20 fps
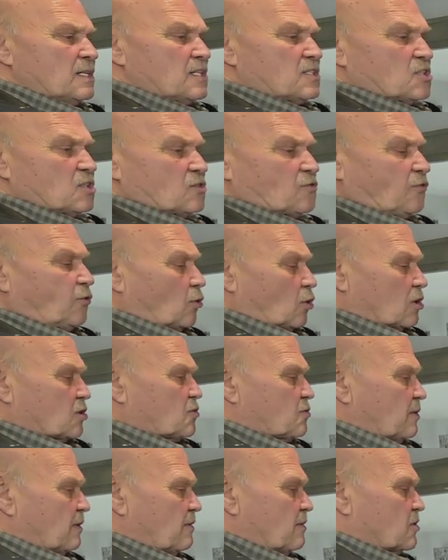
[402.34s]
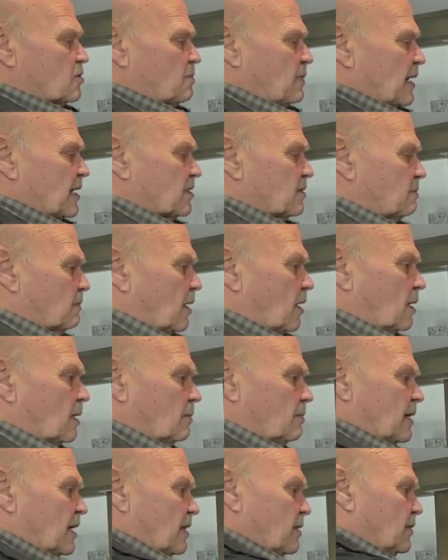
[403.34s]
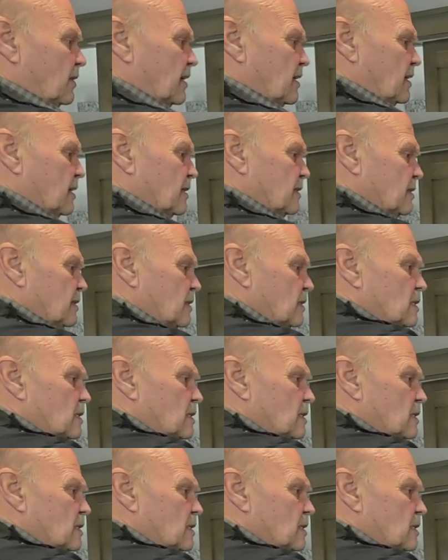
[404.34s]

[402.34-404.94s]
This is Forest River's best model, by the way.